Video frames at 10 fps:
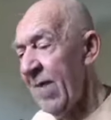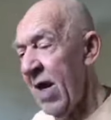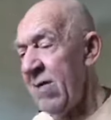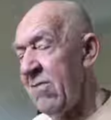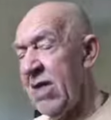
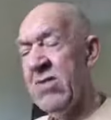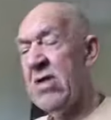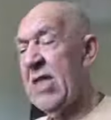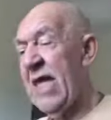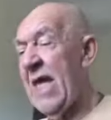Are we
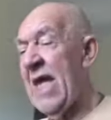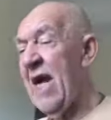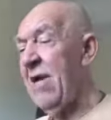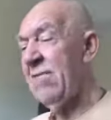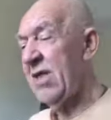going to get
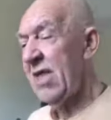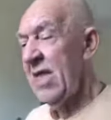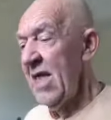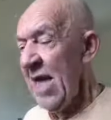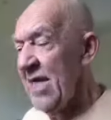out?
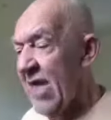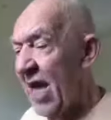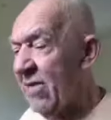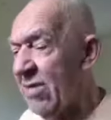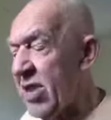It's
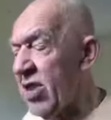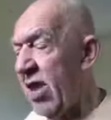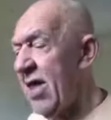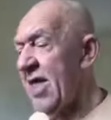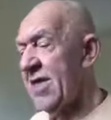our
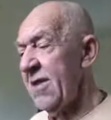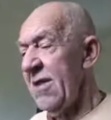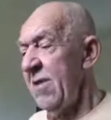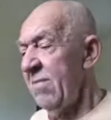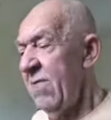choice,
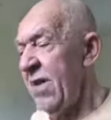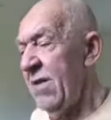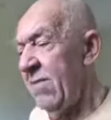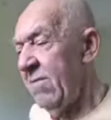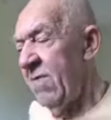
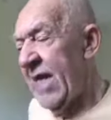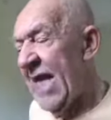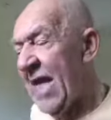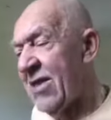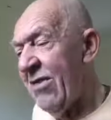but we
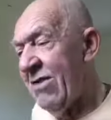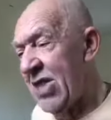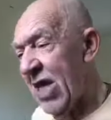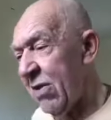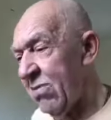get the
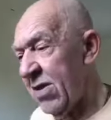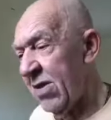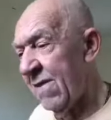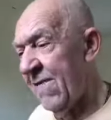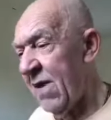result
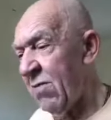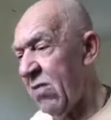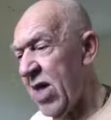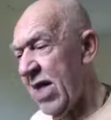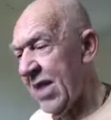of our
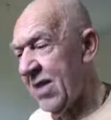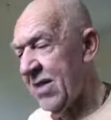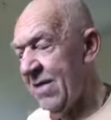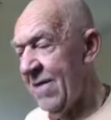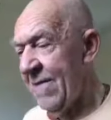work.
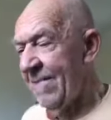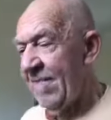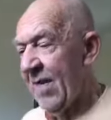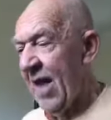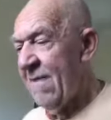
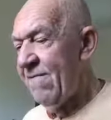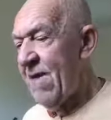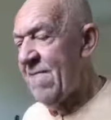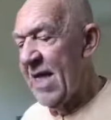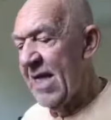If
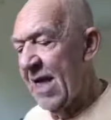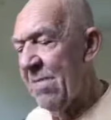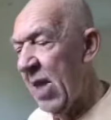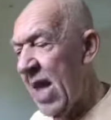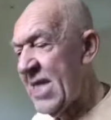we
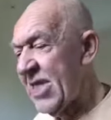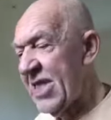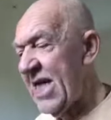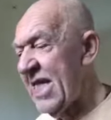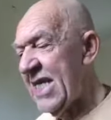become
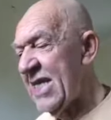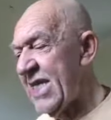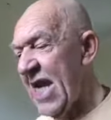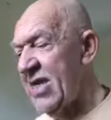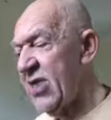lusty and
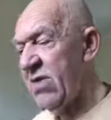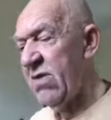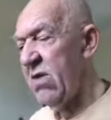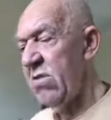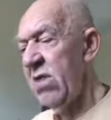
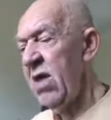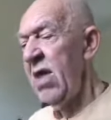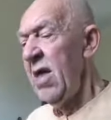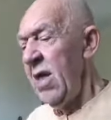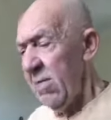sensual,
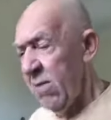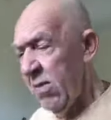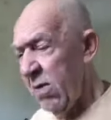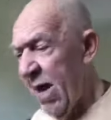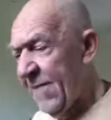we
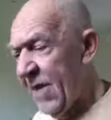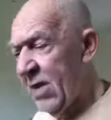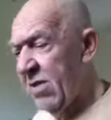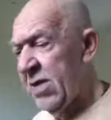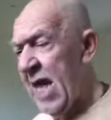will have to
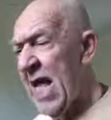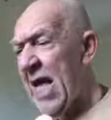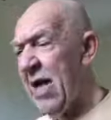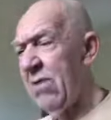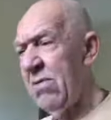go to
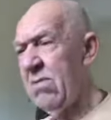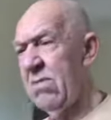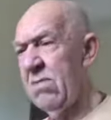hell.